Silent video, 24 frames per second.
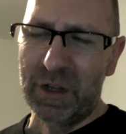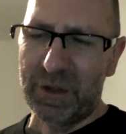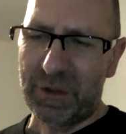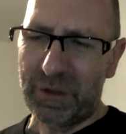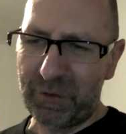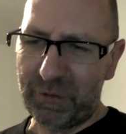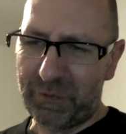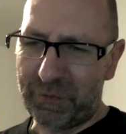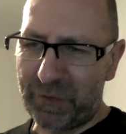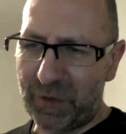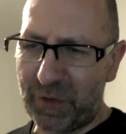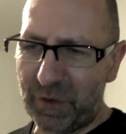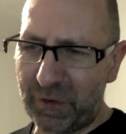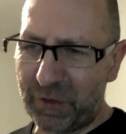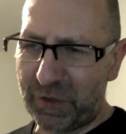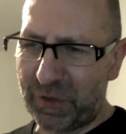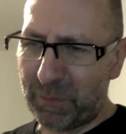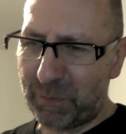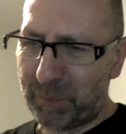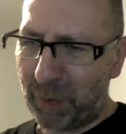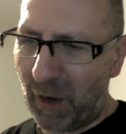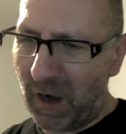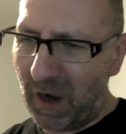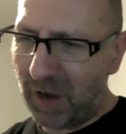the, the,
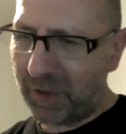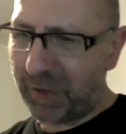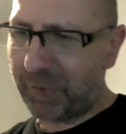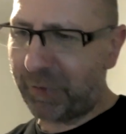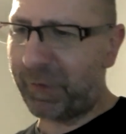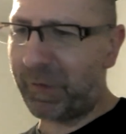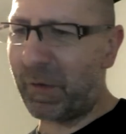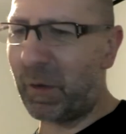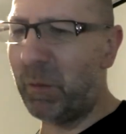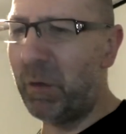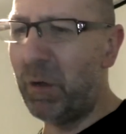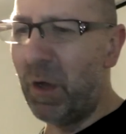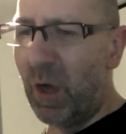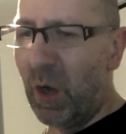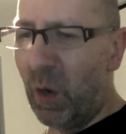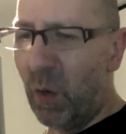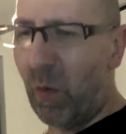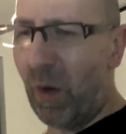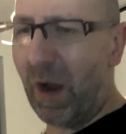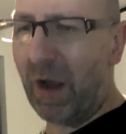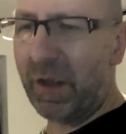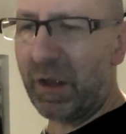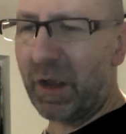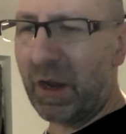the part of the film
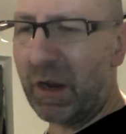where